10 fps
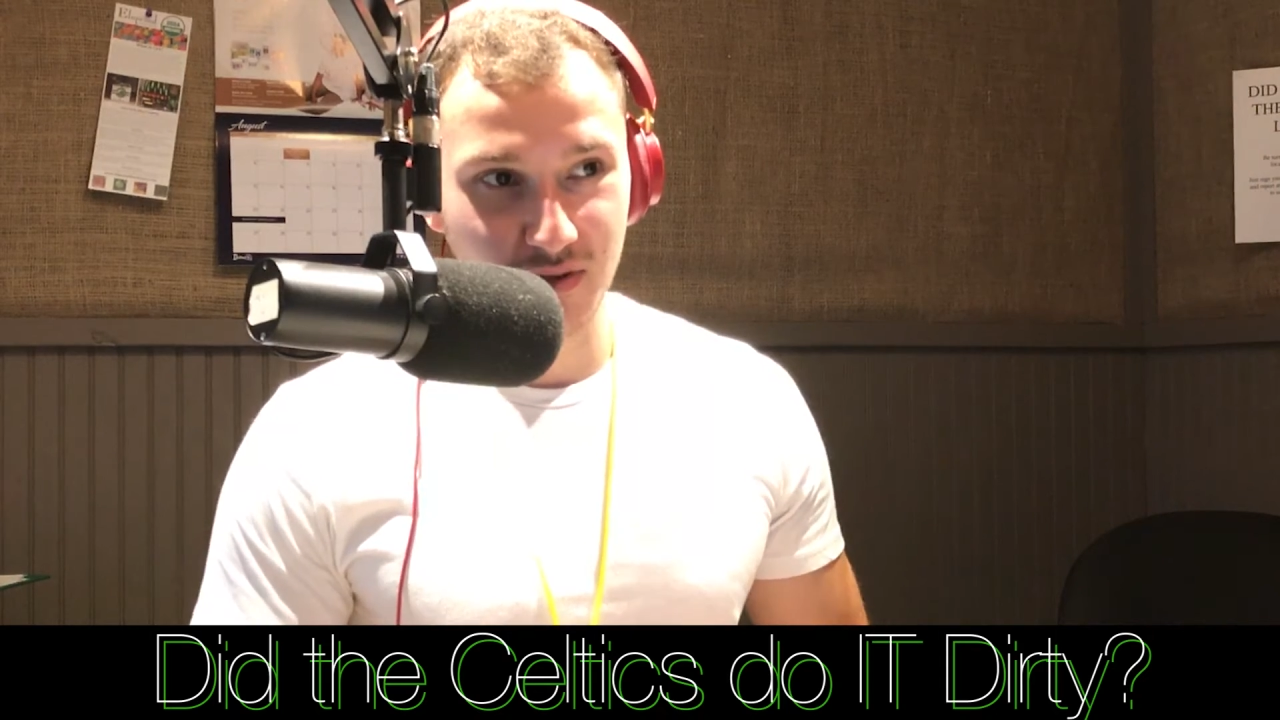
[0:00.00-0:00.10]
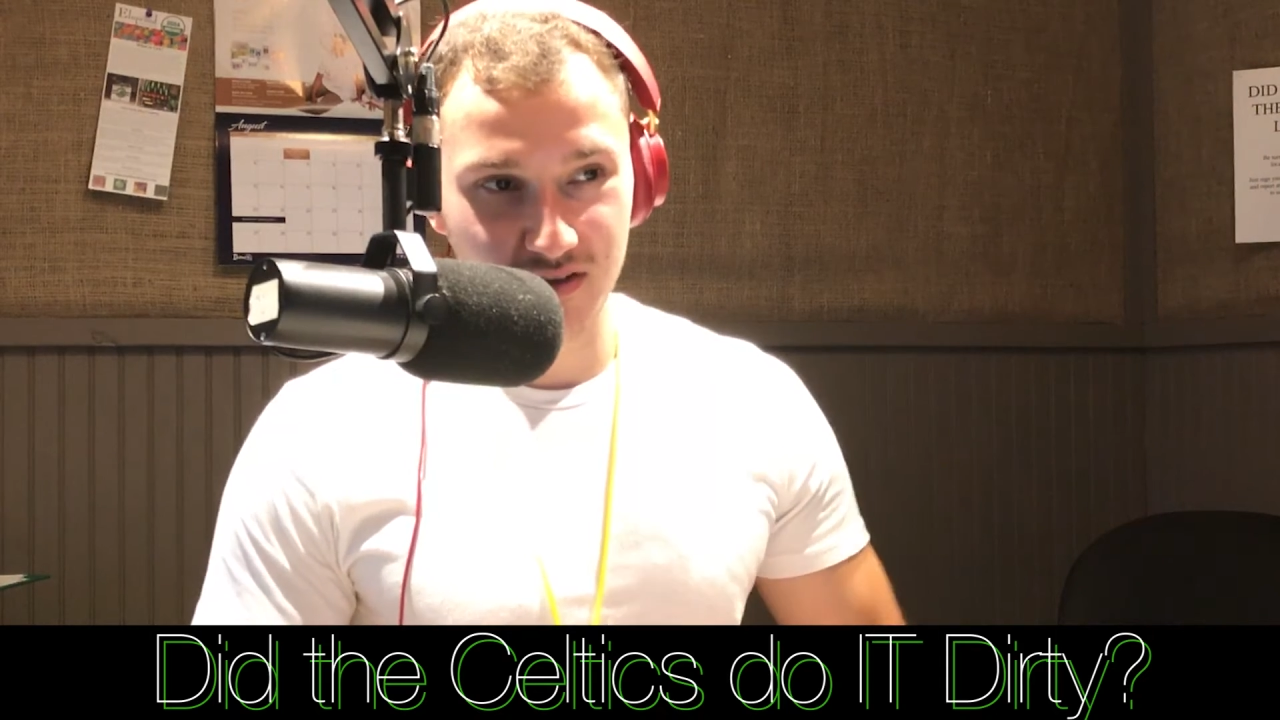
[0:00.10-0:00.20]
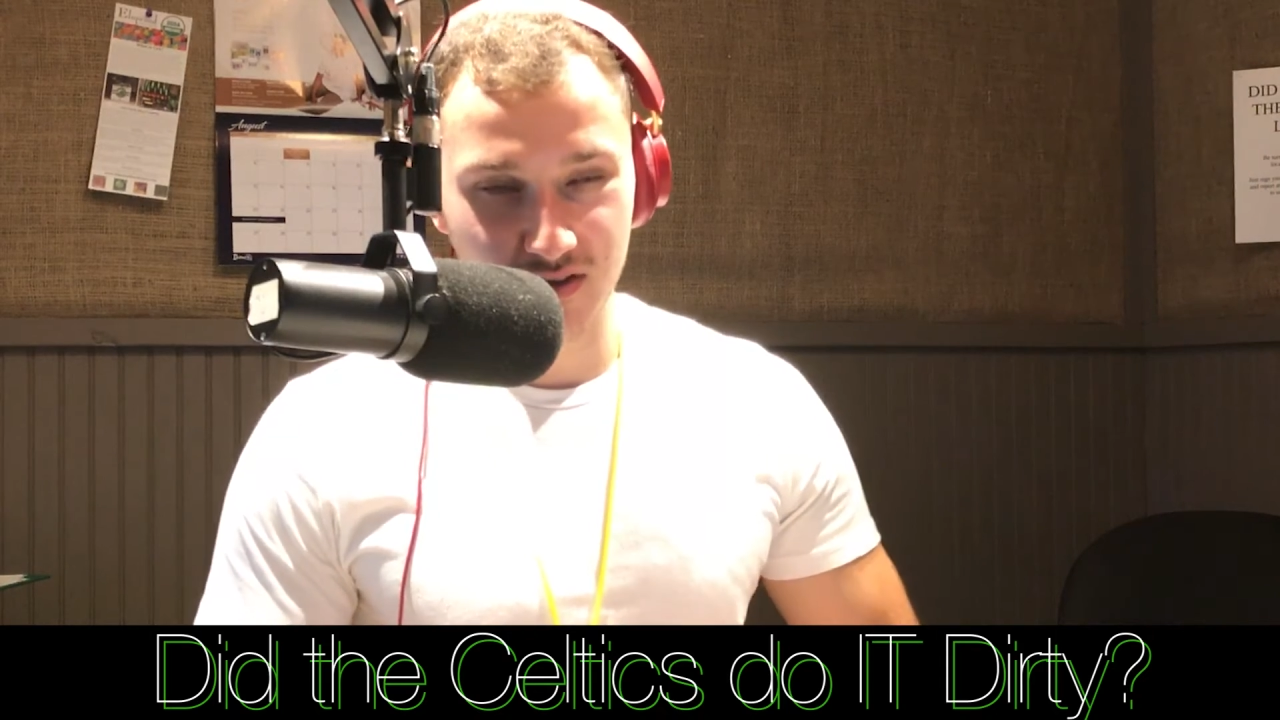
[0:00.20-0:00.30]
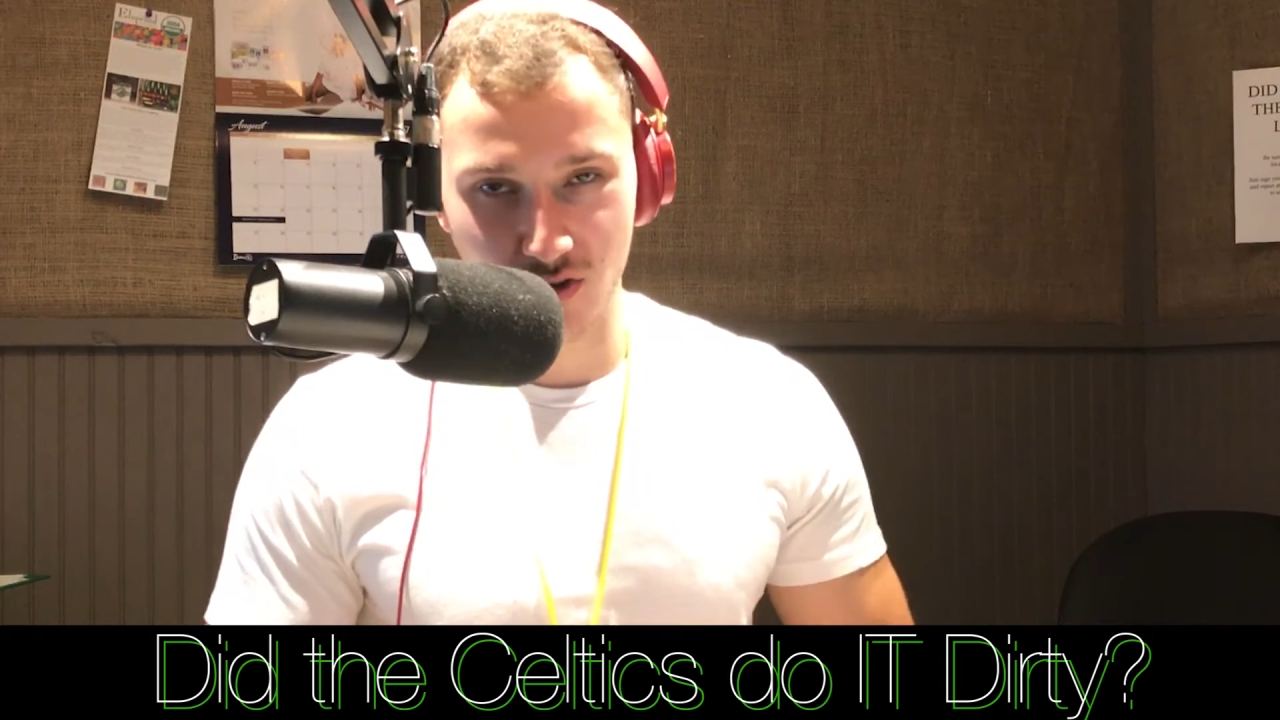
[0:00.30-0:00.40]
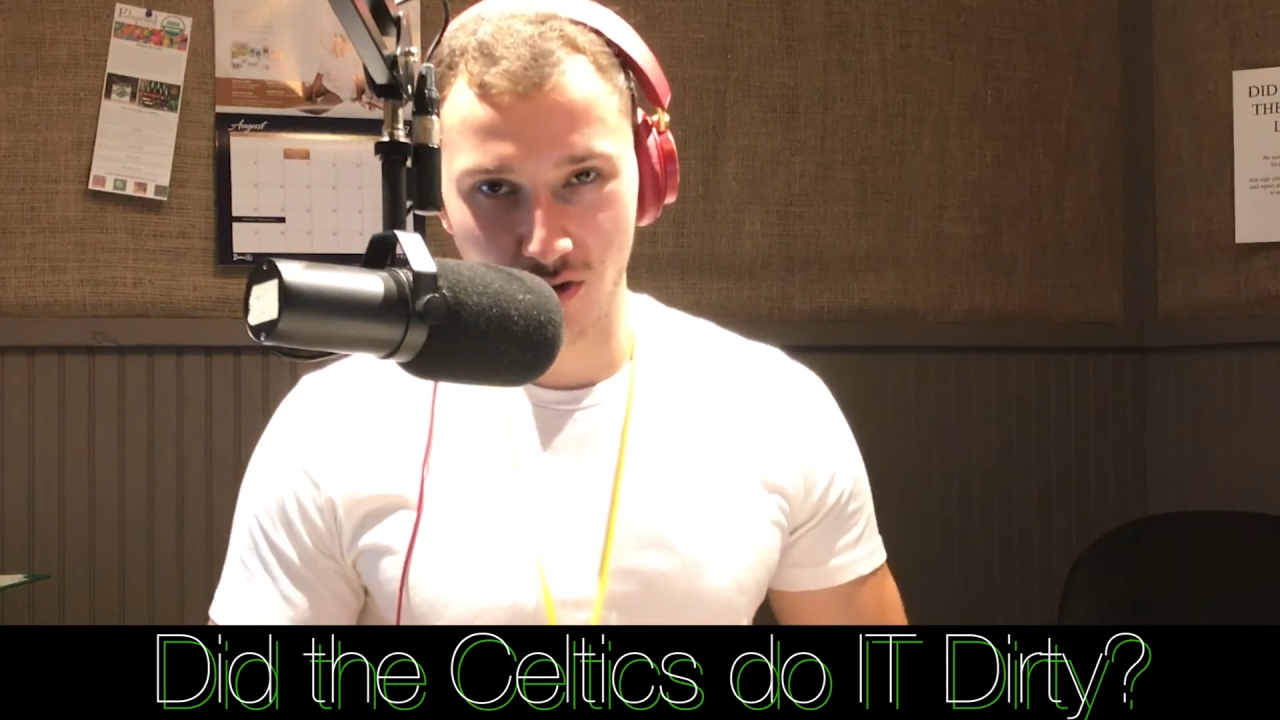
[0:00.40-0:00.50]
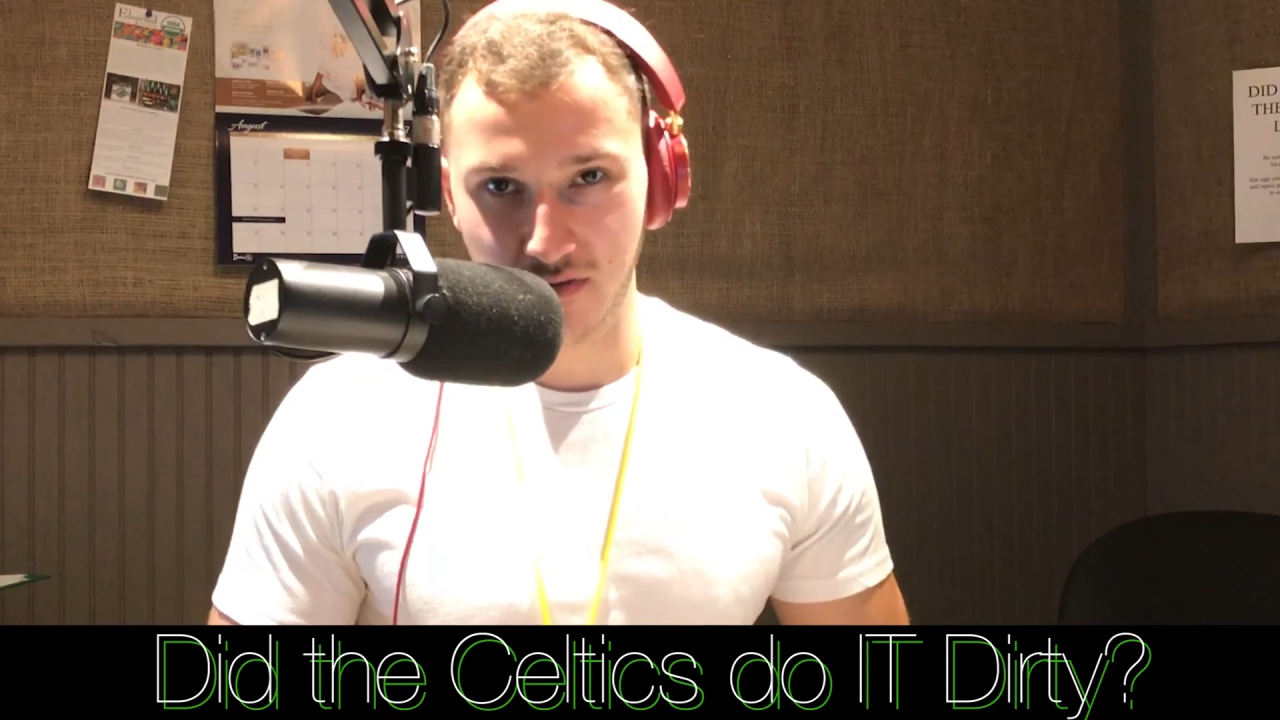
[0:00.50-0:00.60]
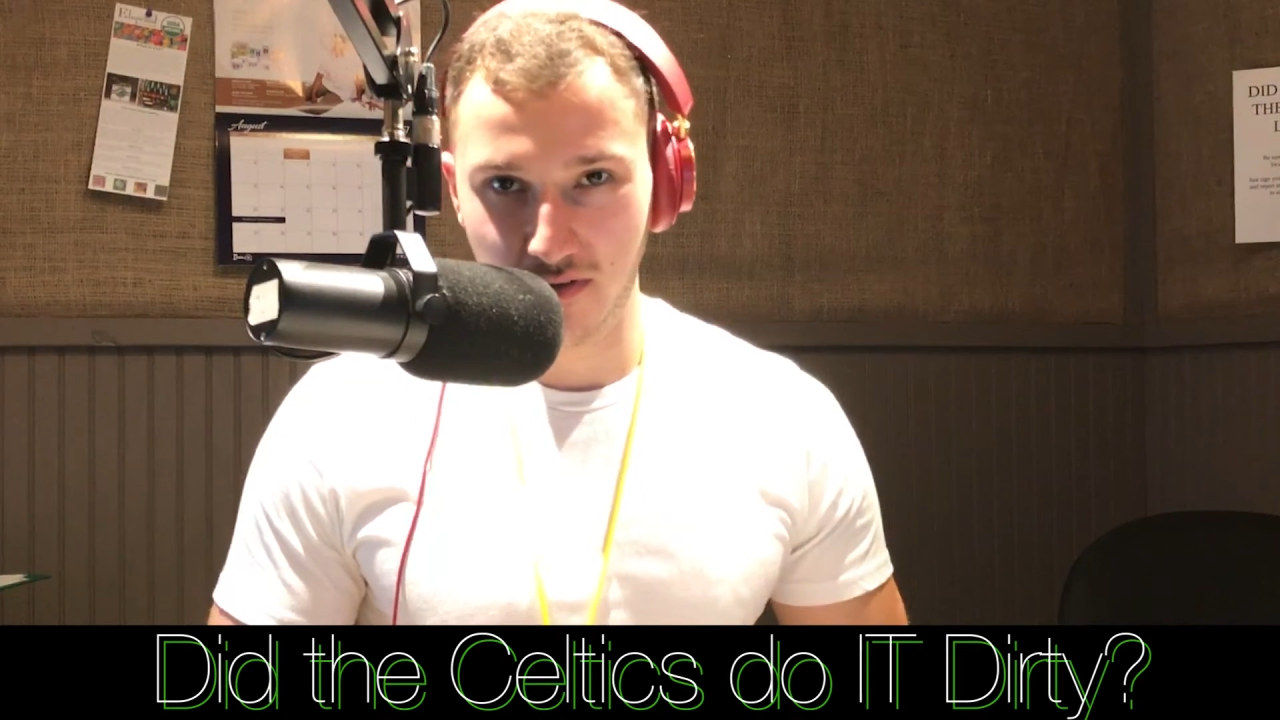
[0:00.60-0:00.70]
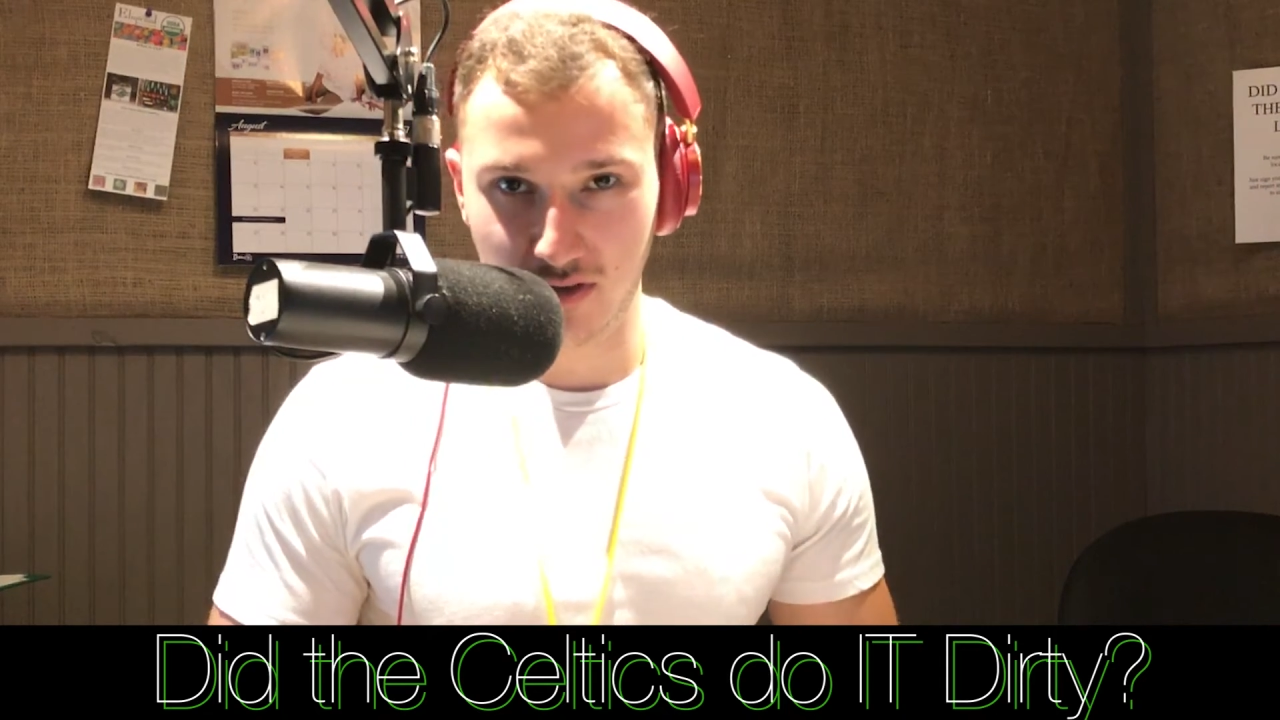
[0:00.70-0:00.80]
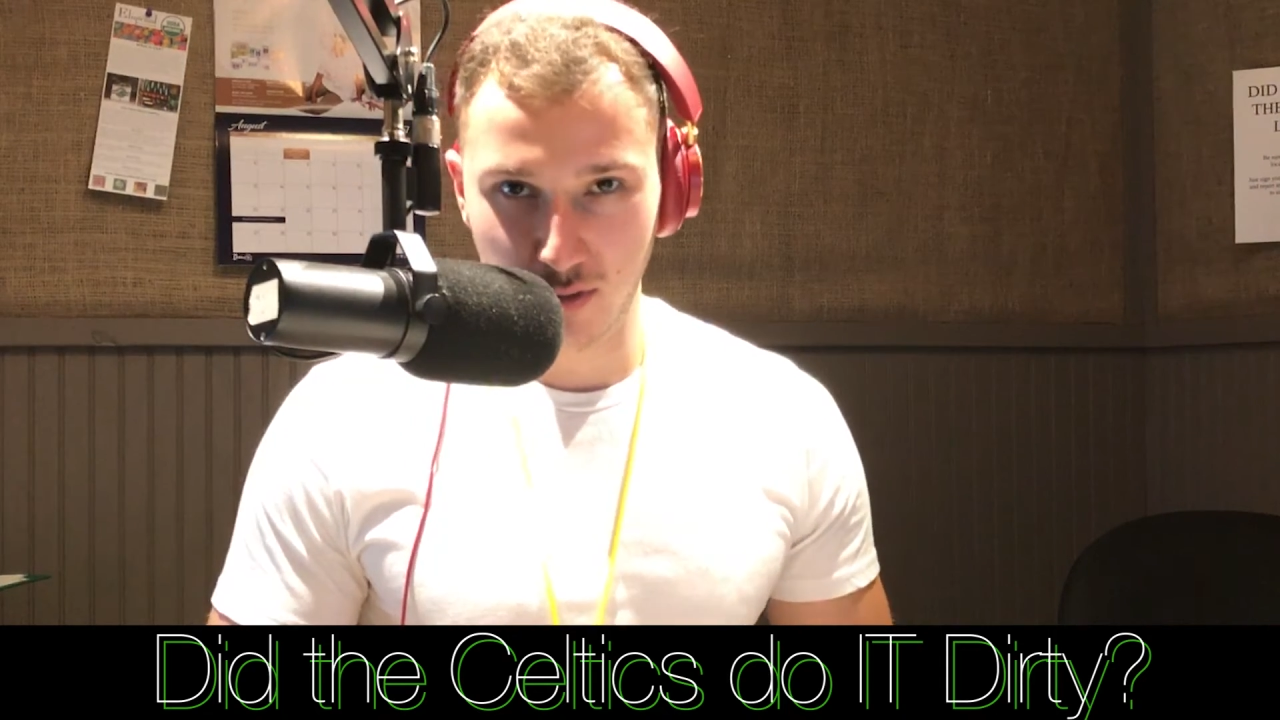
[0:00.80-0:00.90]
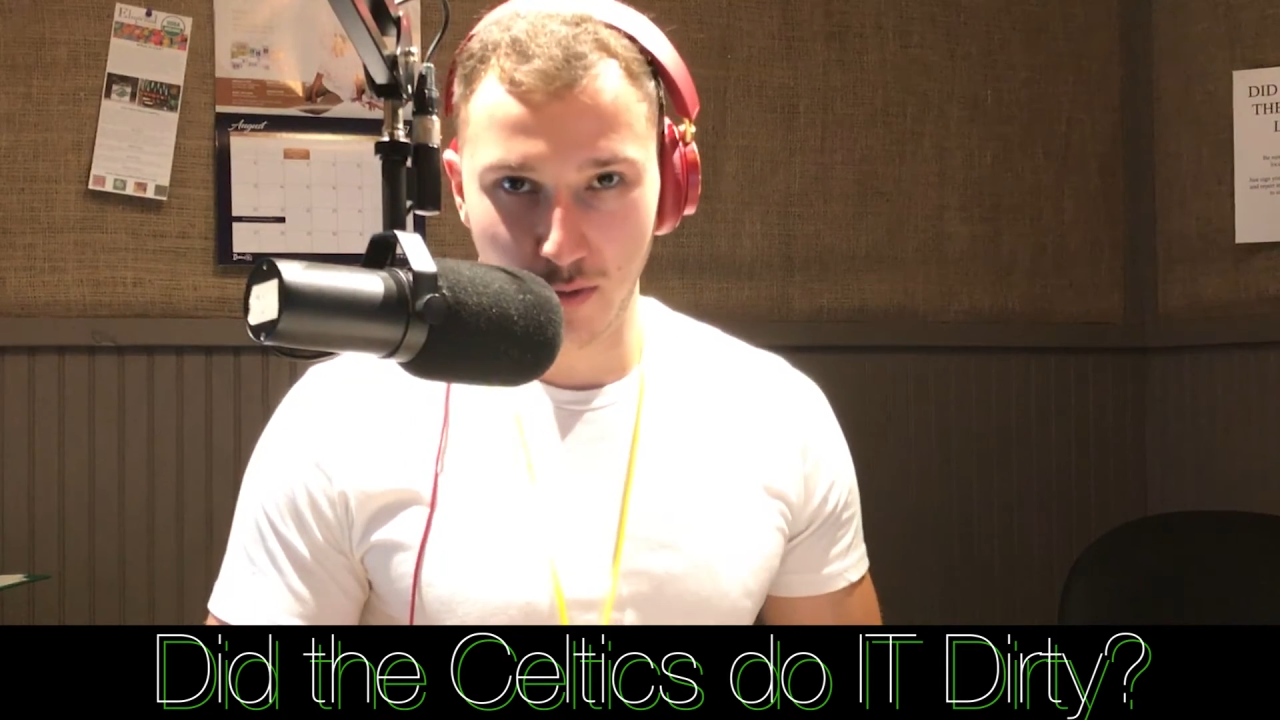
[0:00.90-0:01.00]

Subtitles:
because he scored 53